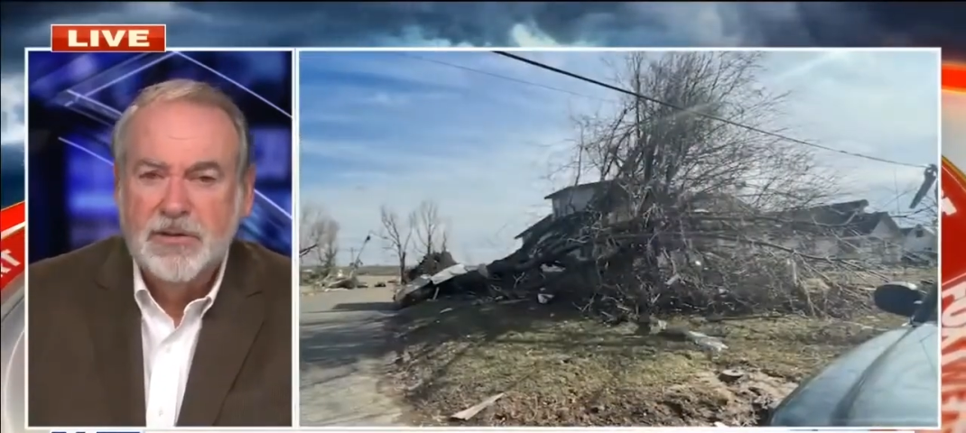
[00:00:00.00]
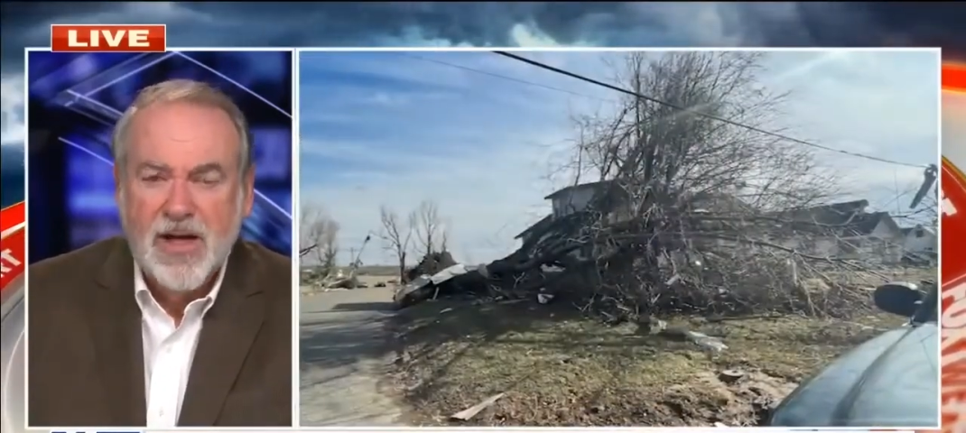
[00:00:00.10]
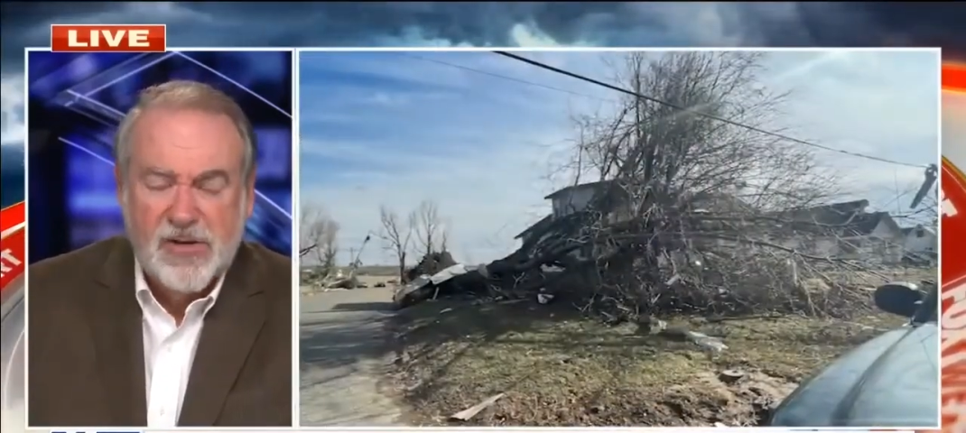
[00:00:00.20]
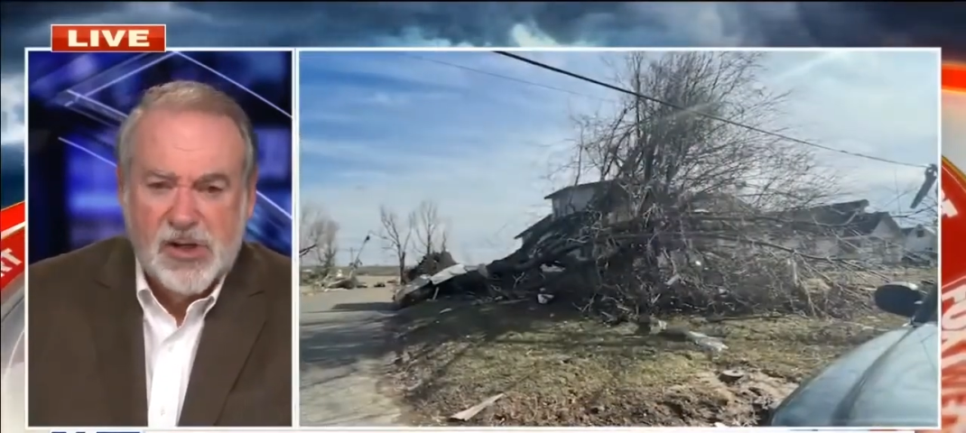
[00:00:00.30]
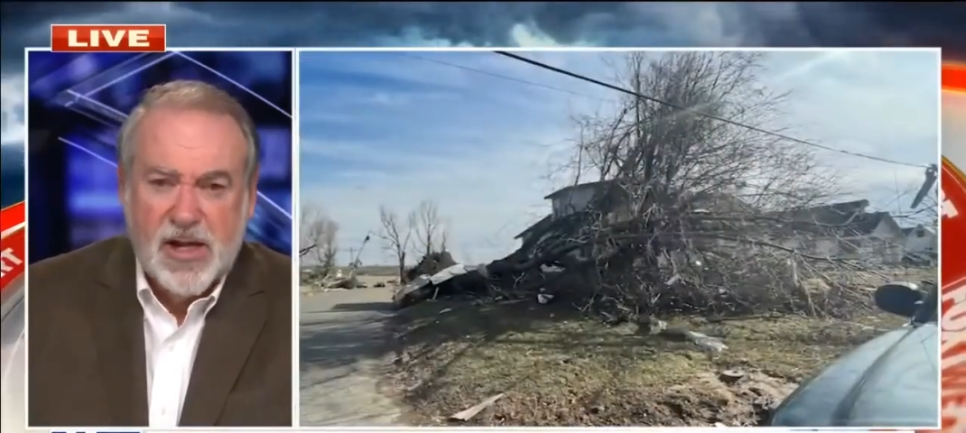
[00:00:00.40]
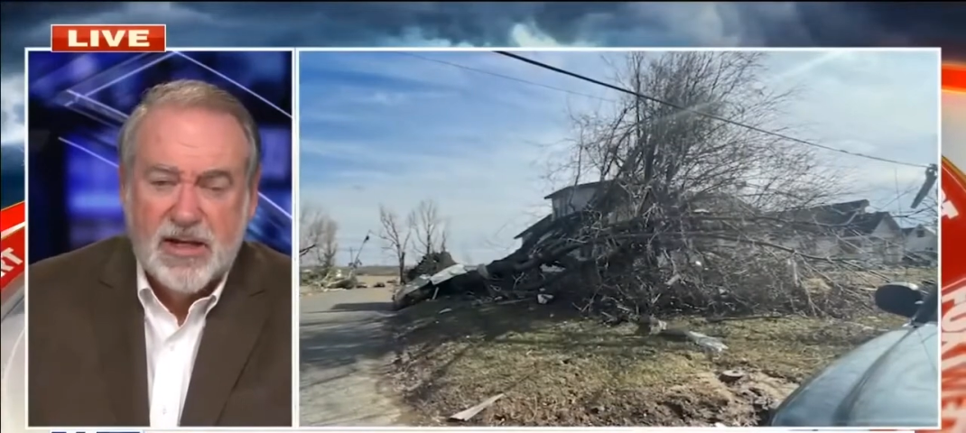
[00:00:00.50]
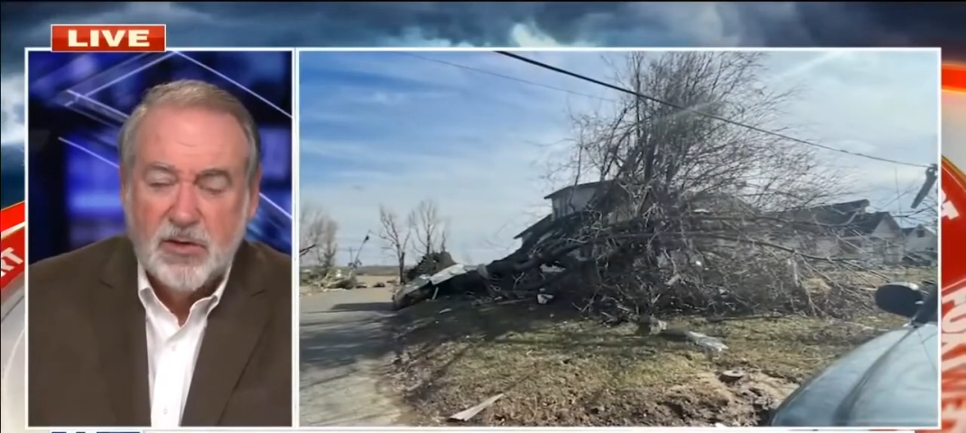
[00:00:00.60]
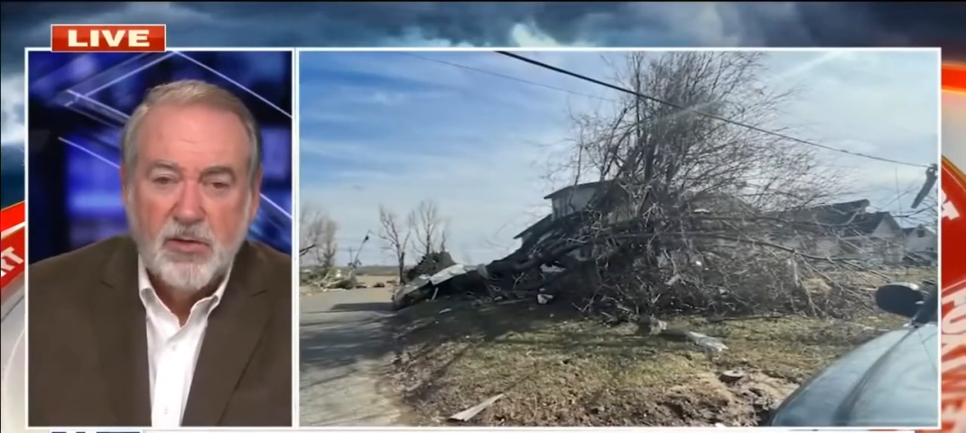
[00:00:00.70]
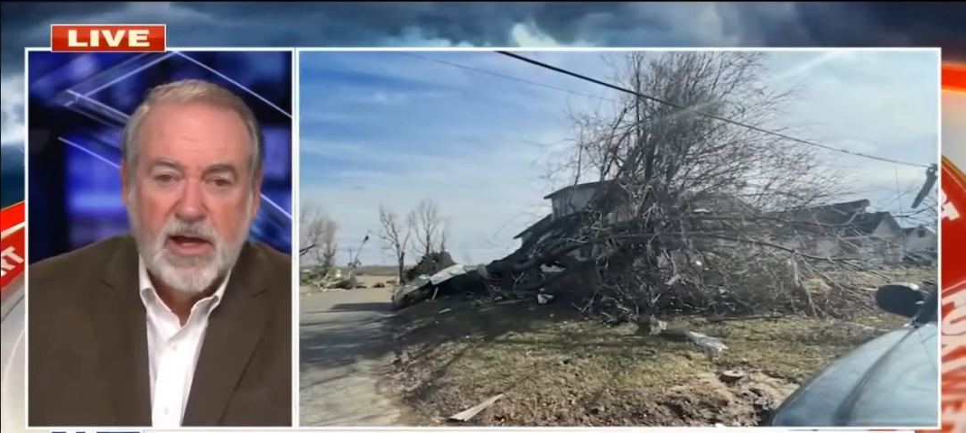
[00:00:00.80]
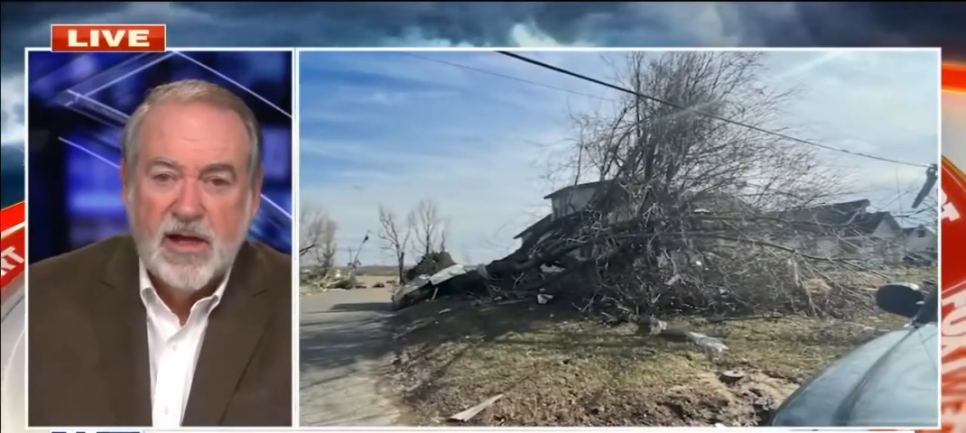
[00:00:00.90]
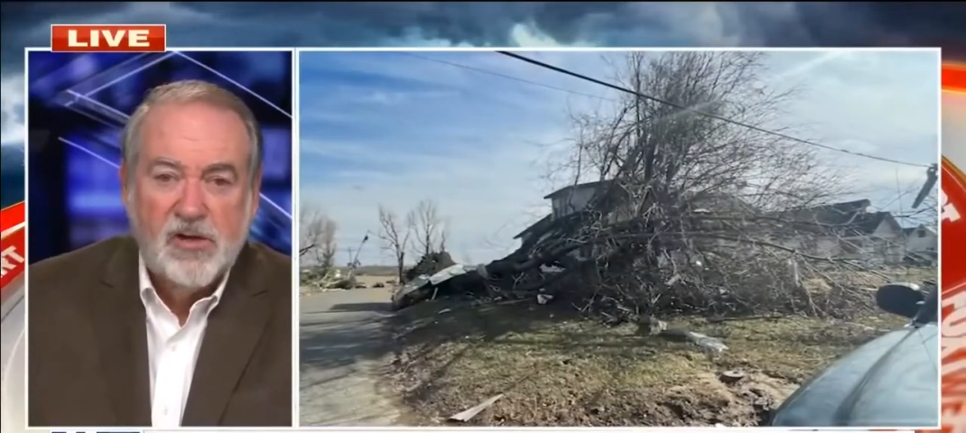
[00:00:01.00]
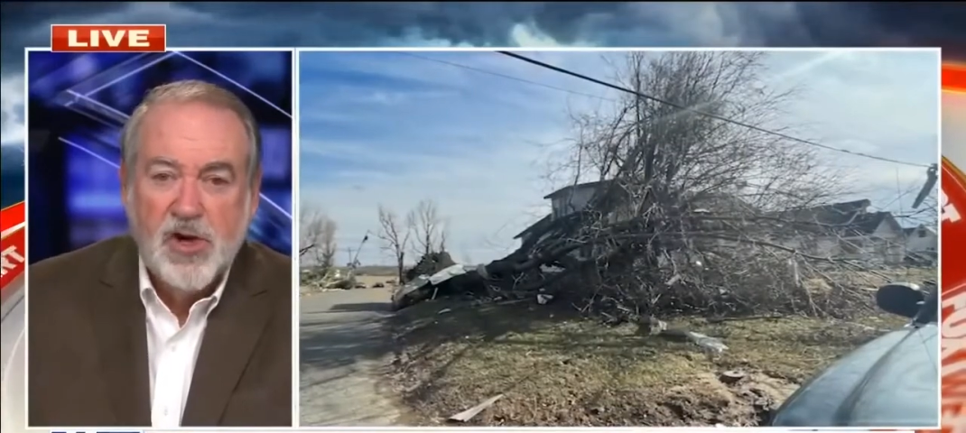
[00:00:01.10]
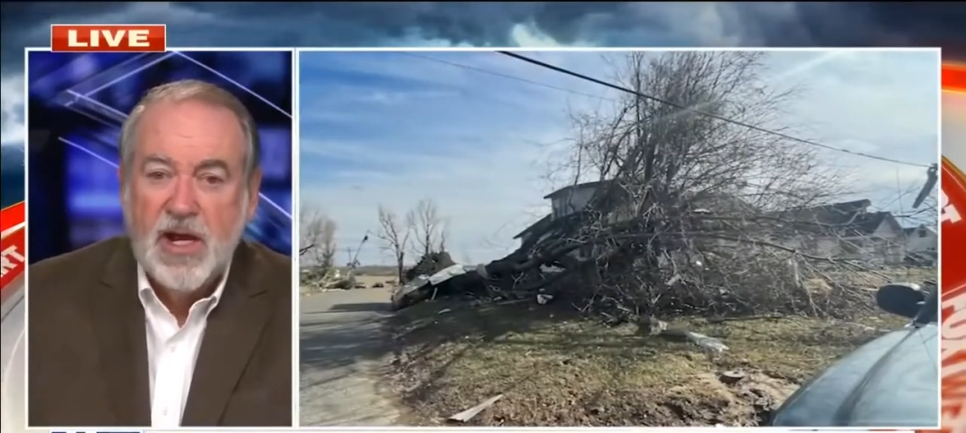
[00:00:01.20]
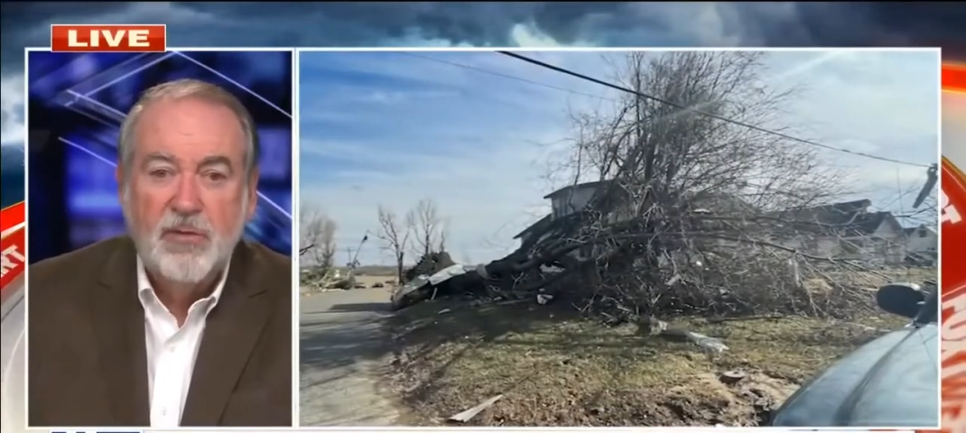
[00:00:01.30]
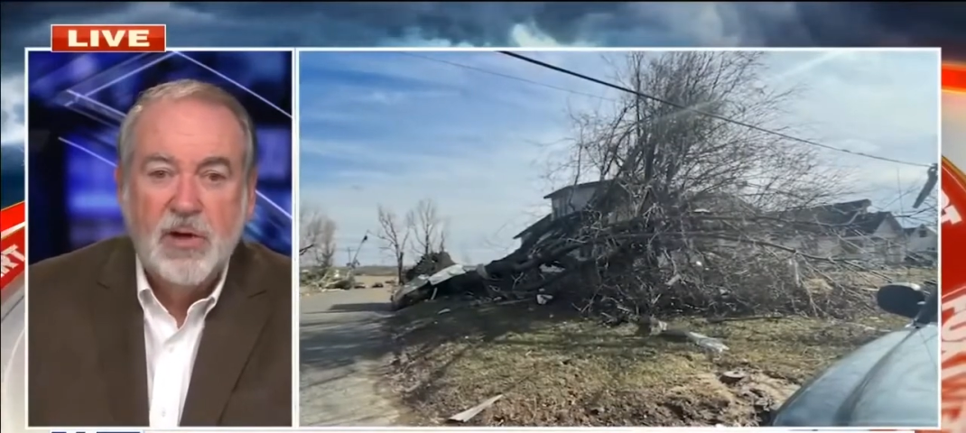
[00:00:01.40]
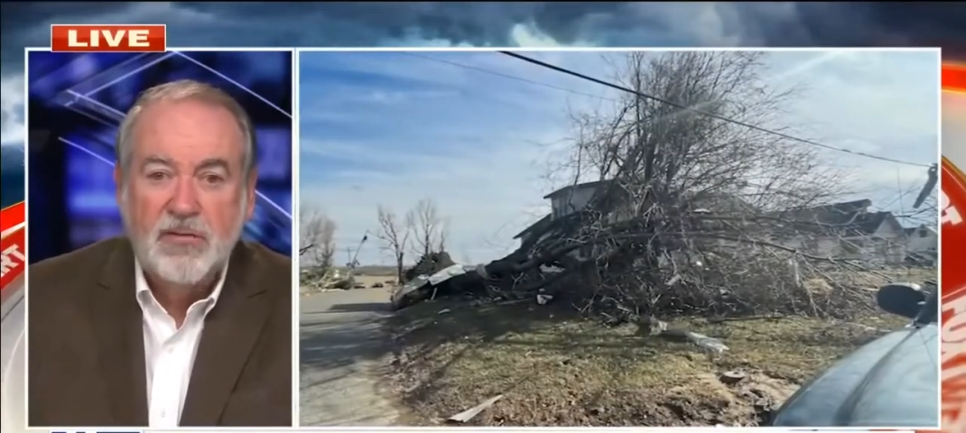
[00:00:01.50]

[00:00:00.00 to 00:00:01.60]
Devastating tornado in January